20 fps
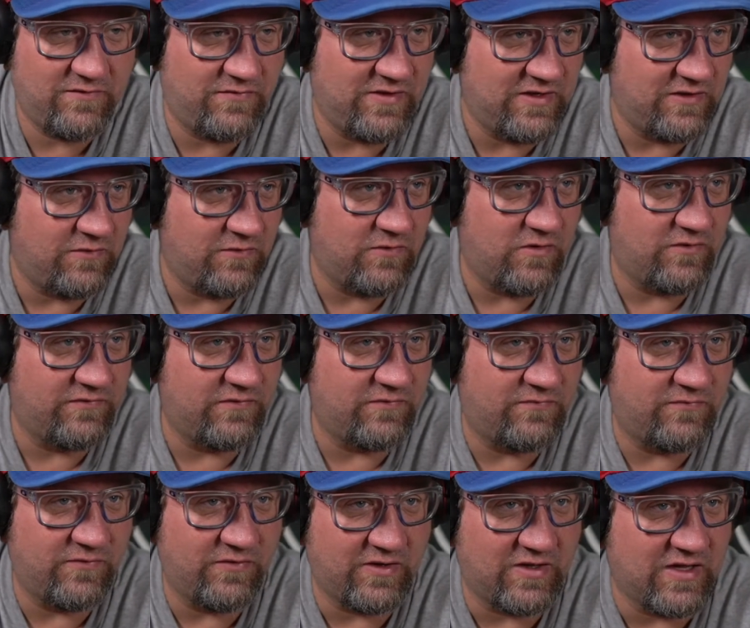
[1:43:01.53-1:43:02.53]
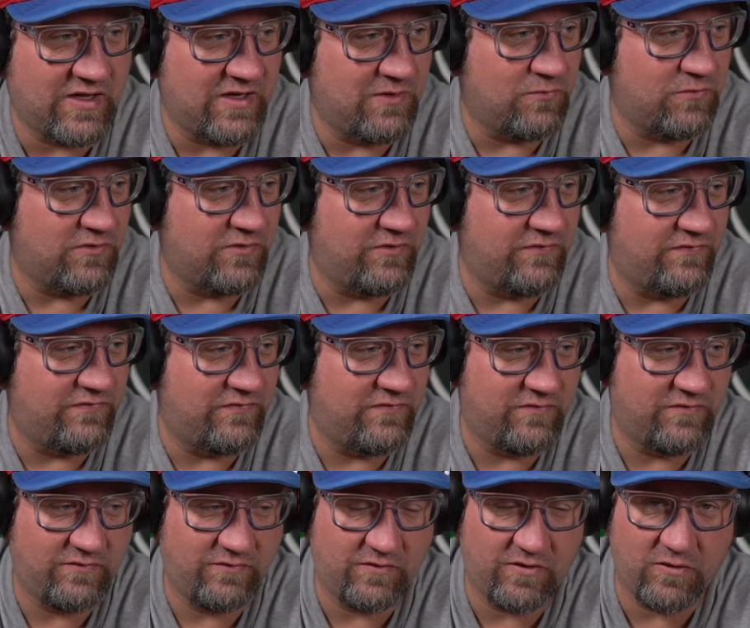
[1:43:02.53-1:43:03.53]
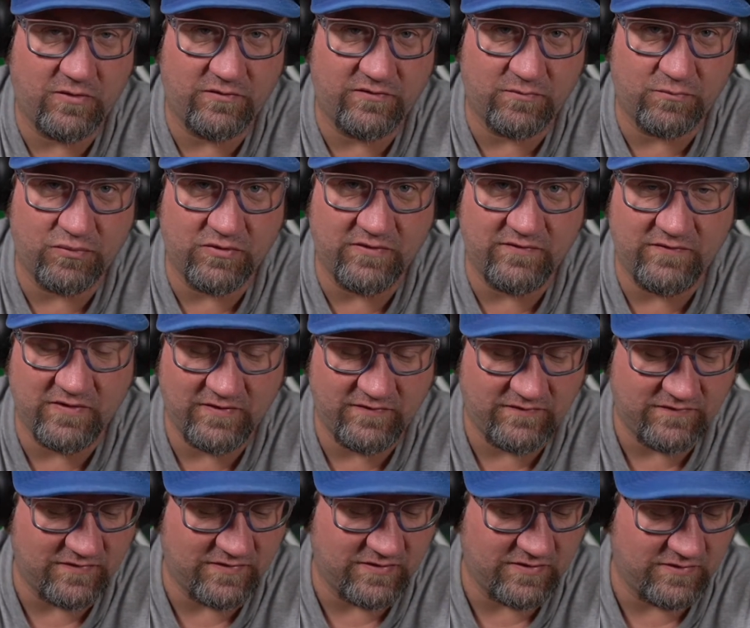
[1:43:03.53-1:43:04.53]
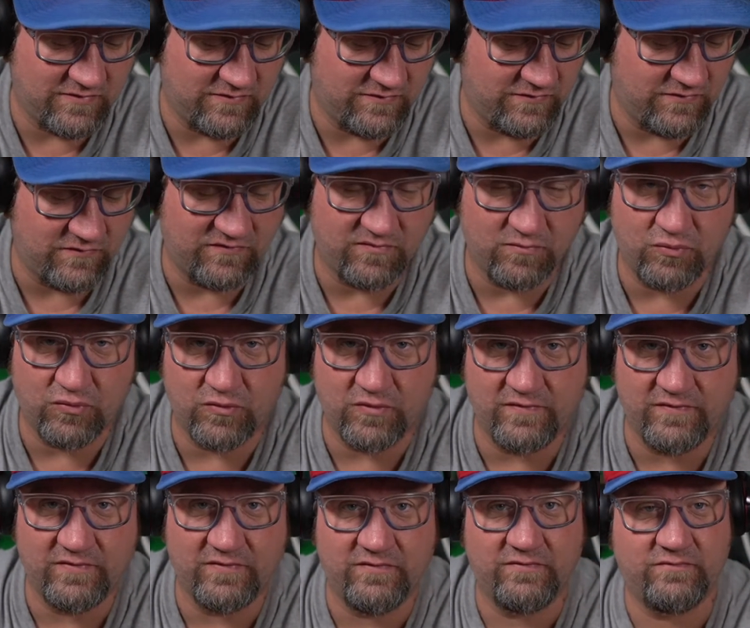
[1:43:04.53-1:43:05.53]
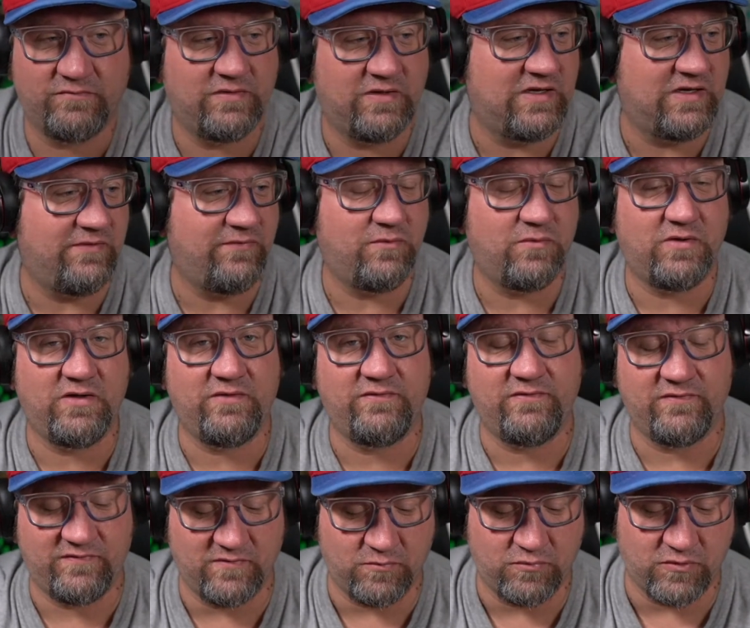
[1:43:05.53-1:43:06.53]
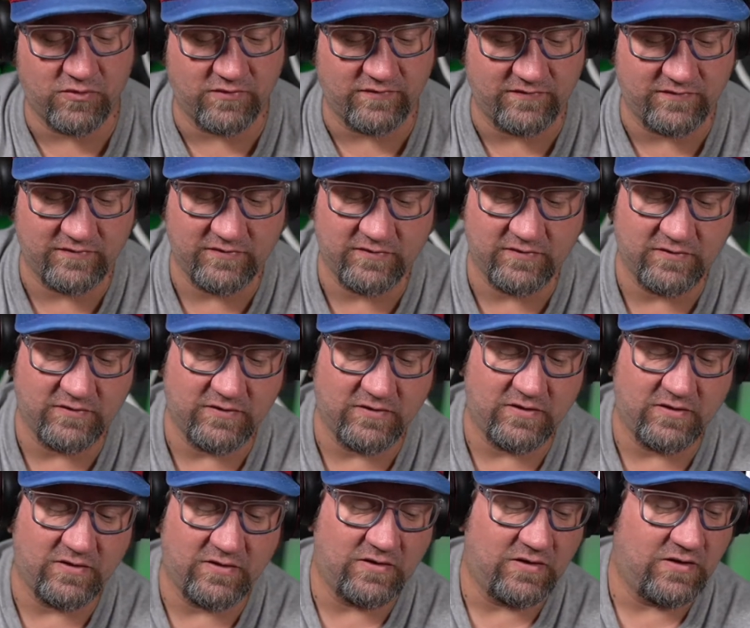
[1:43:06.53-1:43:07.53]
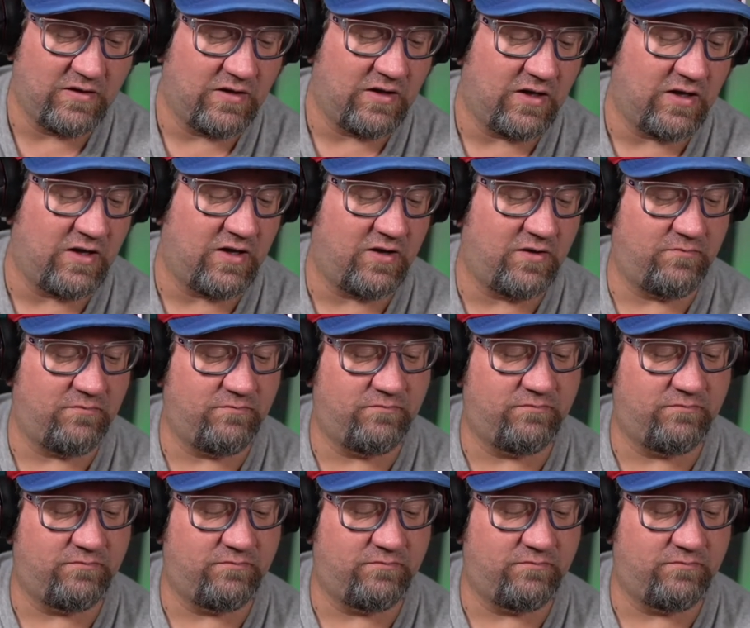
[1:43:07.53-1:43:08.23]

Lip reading: Thank you also for the kind words. Always appreciate your support and everyone else's support. But